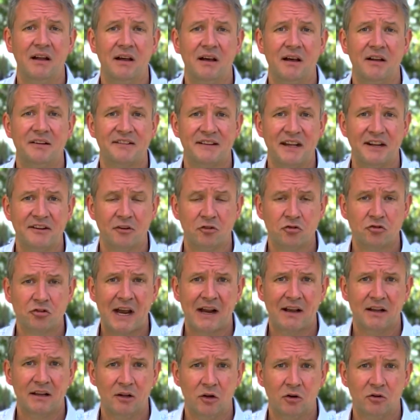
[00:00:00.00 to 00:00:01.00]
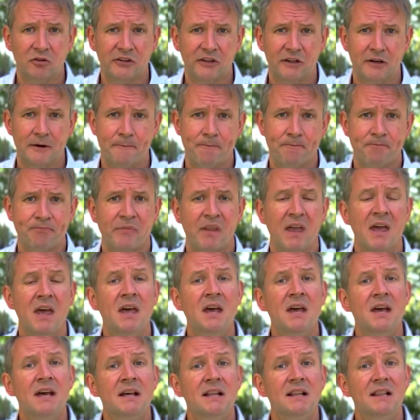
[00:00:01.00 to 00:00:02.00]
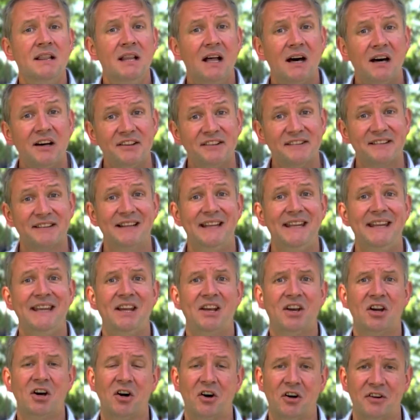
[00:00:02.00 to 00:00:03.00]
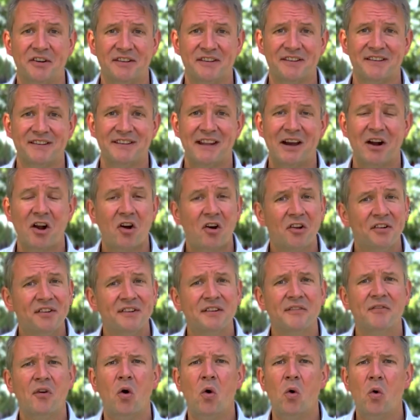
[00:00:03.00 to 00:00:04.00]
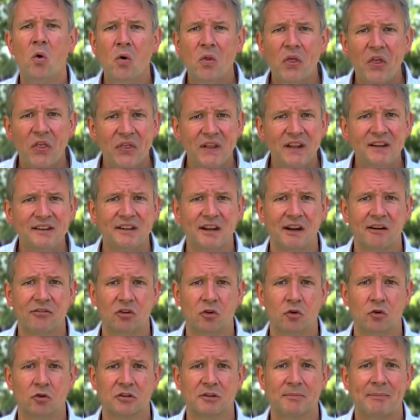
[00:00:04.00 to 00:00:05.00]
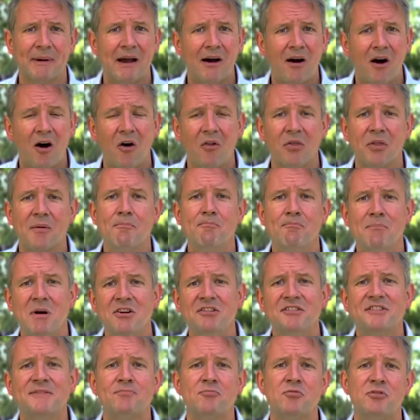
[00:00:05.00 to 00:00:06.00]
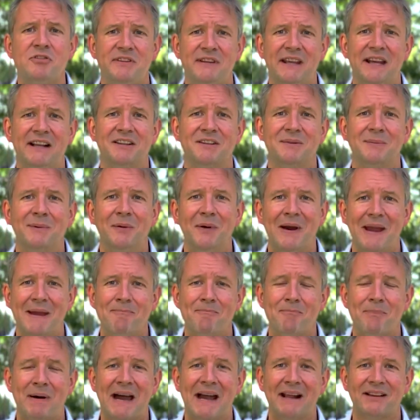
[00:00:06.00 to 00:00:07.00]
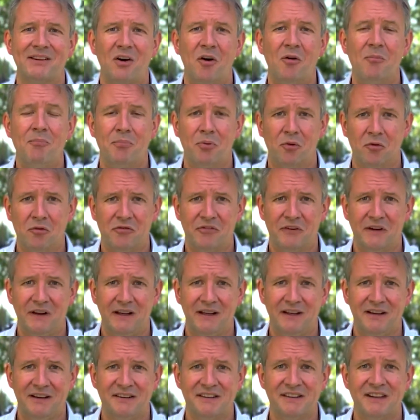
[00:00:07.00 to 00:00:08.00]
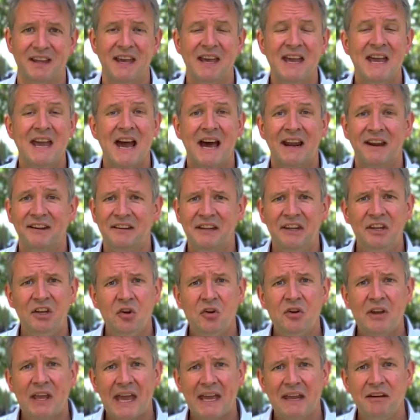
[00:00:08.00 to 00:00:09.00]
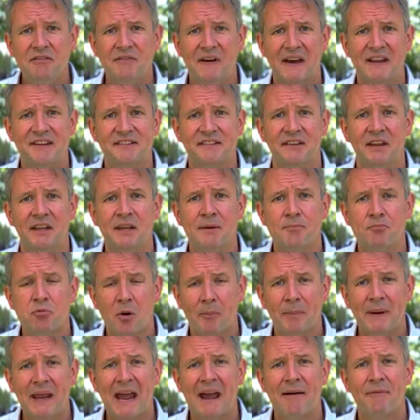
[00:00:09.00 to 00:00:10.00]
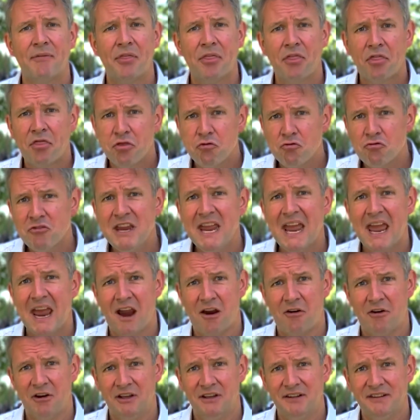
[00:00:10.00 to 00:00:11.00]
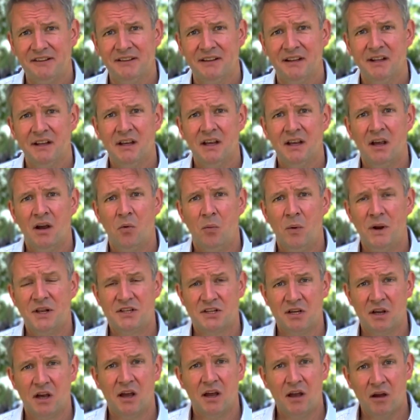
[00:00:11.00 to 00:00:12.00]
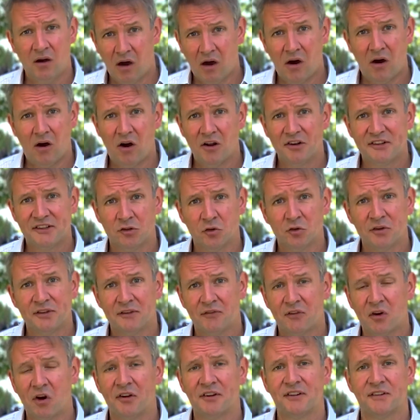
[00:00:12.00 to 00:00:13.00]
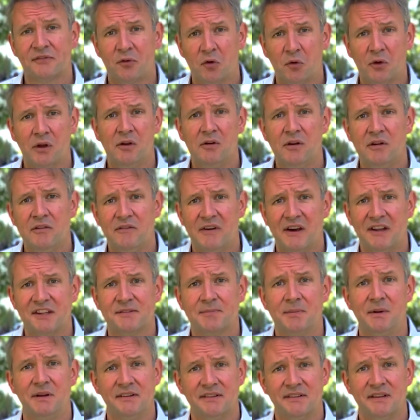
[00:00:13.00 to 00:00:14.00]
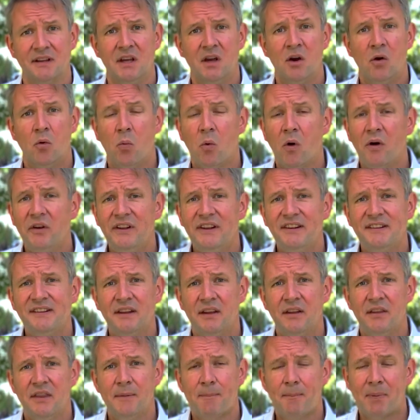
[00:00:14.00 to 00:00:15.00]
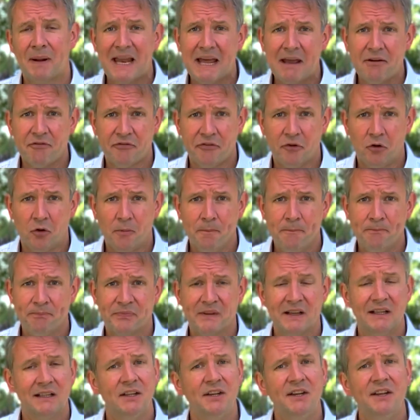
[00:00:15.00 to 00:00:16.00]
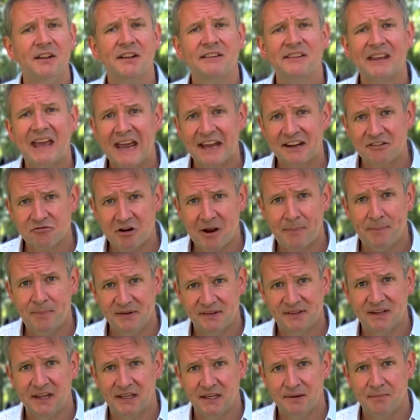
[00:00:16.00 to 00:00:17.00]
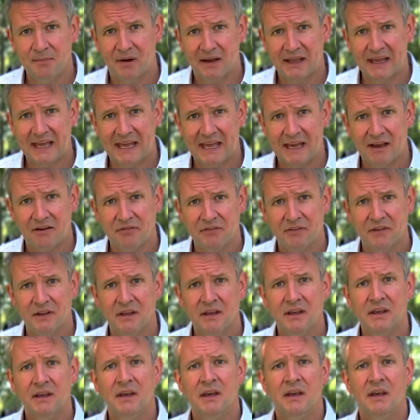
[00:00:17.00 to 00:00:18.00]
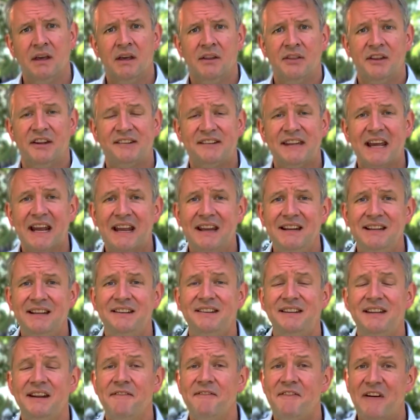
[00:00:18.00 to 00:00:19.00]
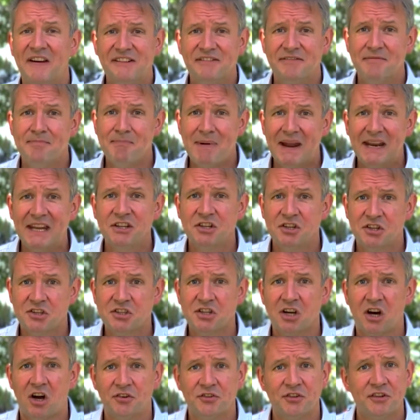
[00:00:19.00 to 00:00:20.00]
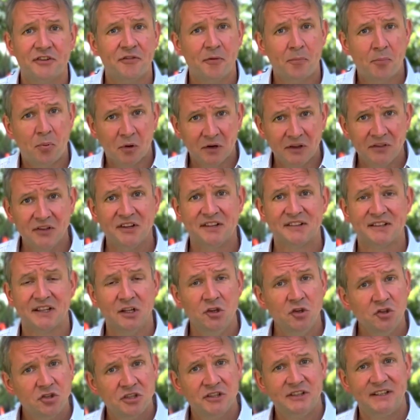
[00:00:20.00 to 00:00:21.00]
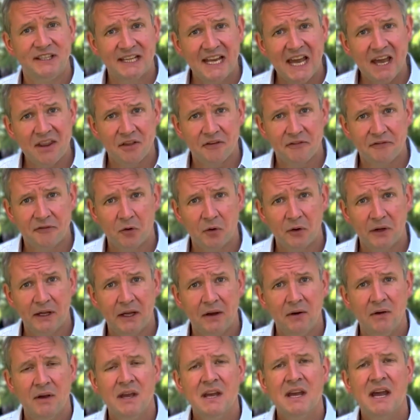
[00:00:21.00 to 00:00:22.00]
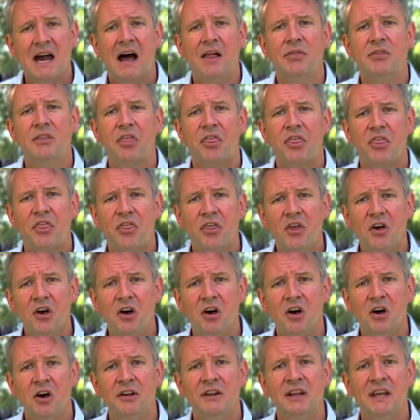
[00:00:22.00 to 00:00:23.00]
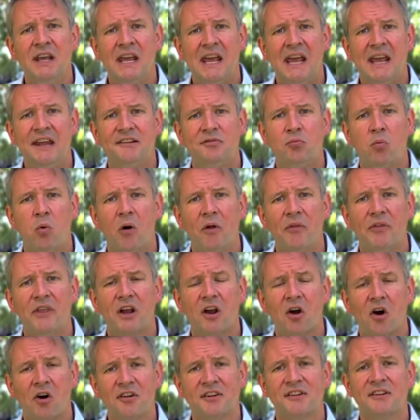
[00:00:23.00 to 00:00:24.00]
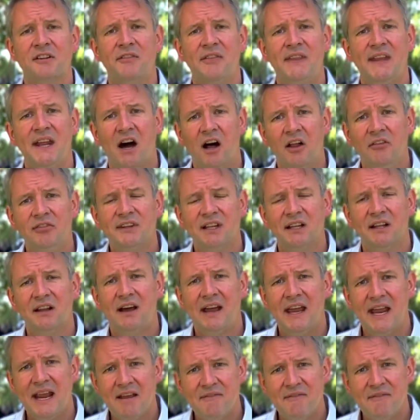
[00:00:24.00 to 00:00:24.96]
stays on track long term. Lastly, costs. Now, costs of all the things that I've talked about are the most predictable impact on portfolios. And as a UK investor, you probably have 3 areas which are a source of cost for you in investments. One is the platform, including the tax wrappers that you might have. The second is the investment manager charges for putting the solution together for you. And the third is what the cost of the underlying